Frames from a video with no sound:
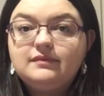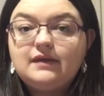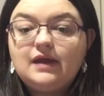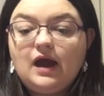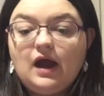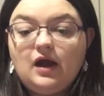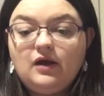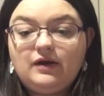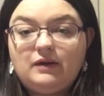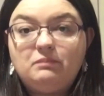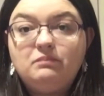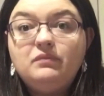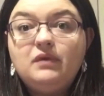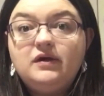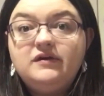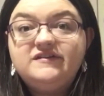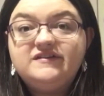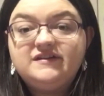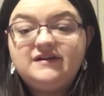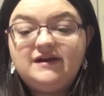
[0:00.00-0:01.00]
Alright,
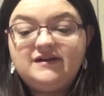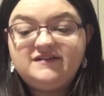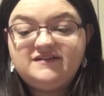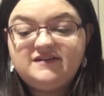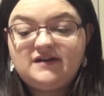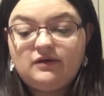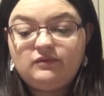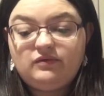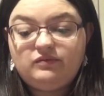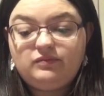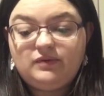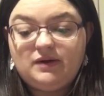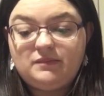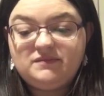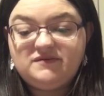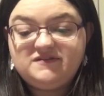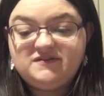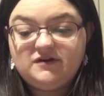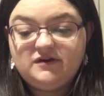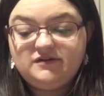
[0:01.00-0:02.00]
so let's start with whips.
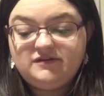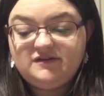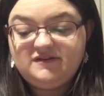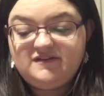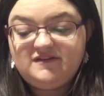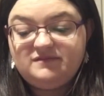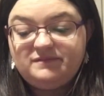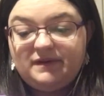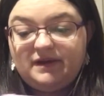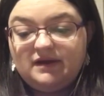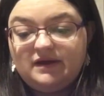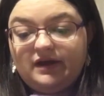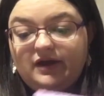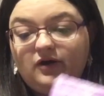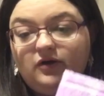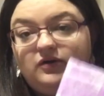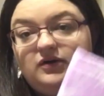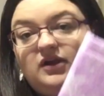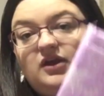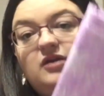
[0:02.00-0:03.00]
So this is being
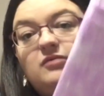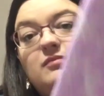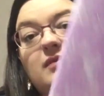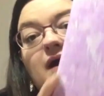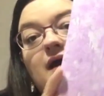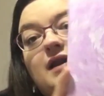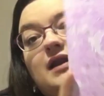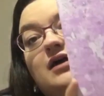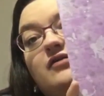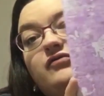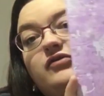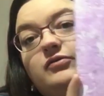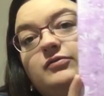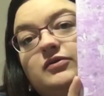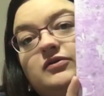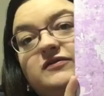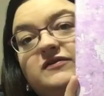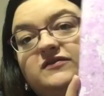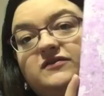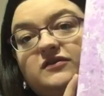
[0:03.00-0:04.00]
held in my Love You More
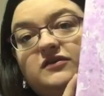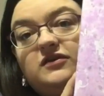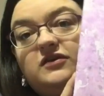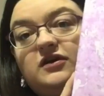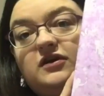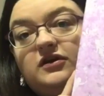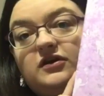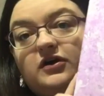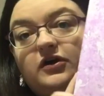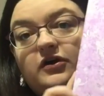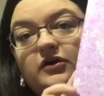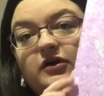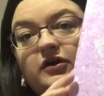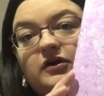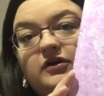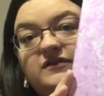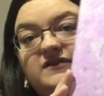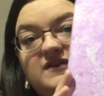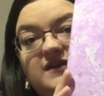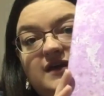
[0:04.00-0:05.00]
Studio Co
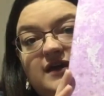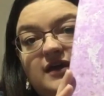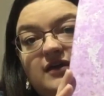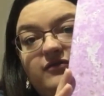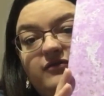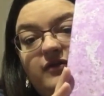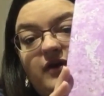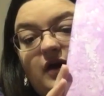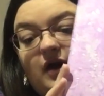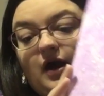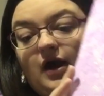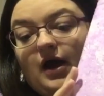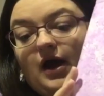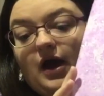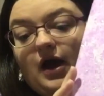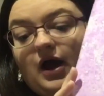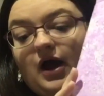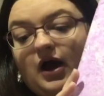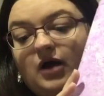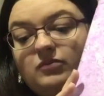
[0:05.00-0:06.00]
sleeve,
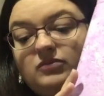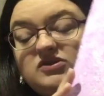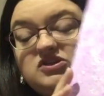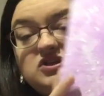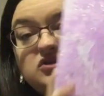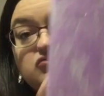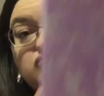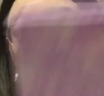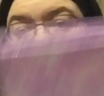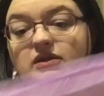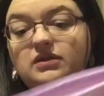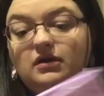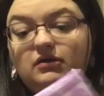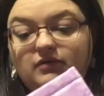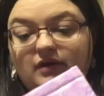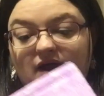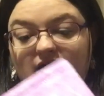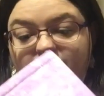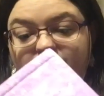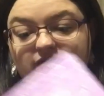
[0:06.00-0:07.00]
which are really
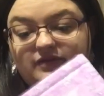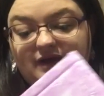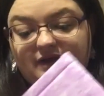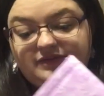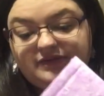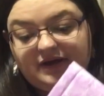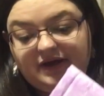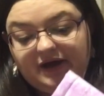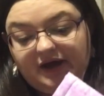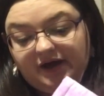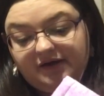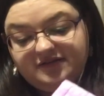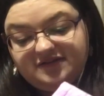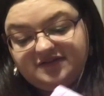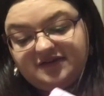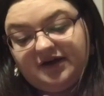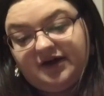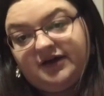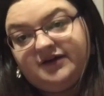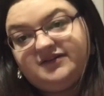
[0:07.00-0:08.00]
great for like the half
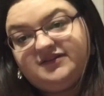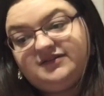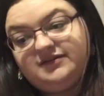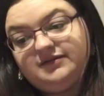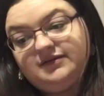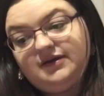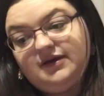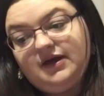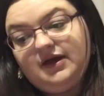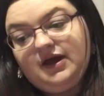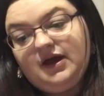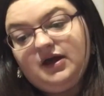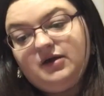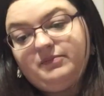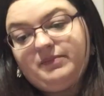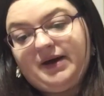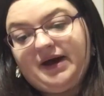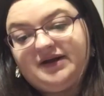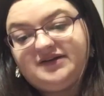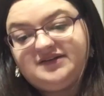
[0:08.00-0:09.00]
size
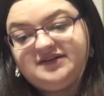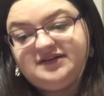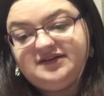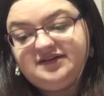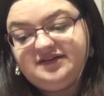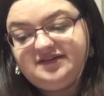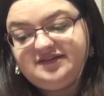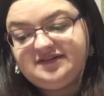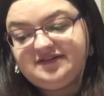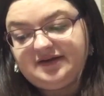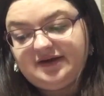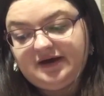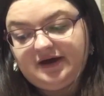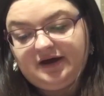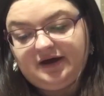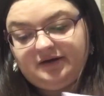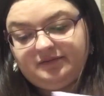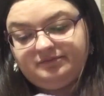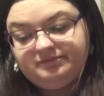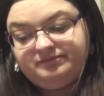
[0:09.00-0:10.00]
patterns.
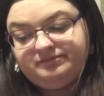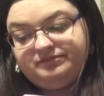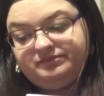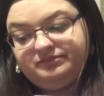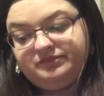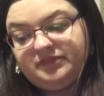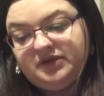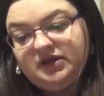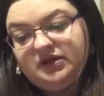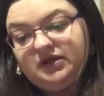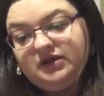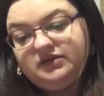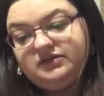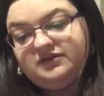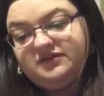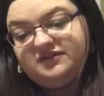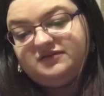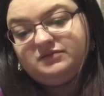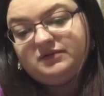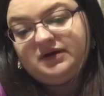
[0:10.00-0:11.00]

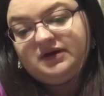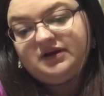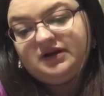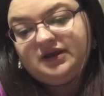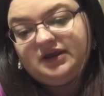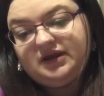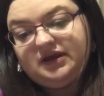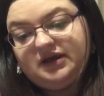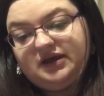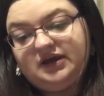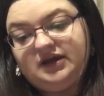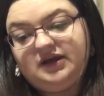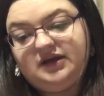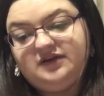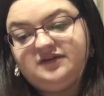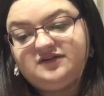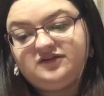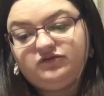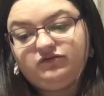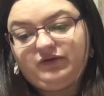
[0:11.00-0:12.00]
This one here
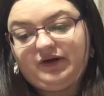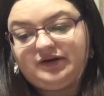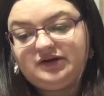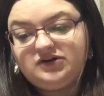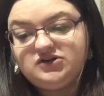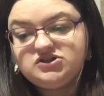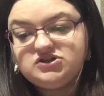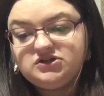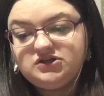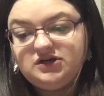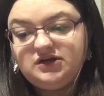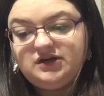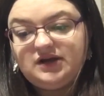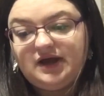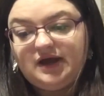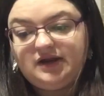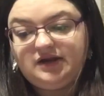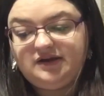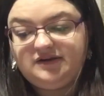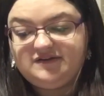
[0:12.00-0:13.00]
is Gratitude,
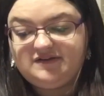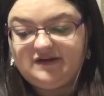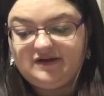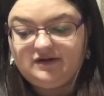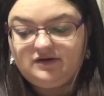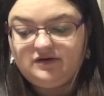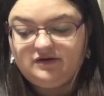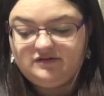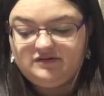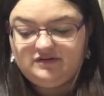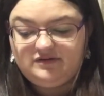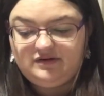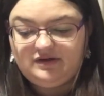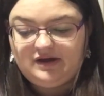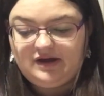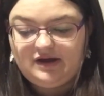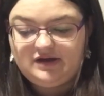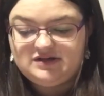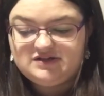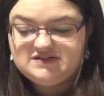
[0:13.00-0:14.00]
and it's a Cotton
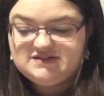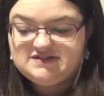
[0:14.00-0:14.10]
Garden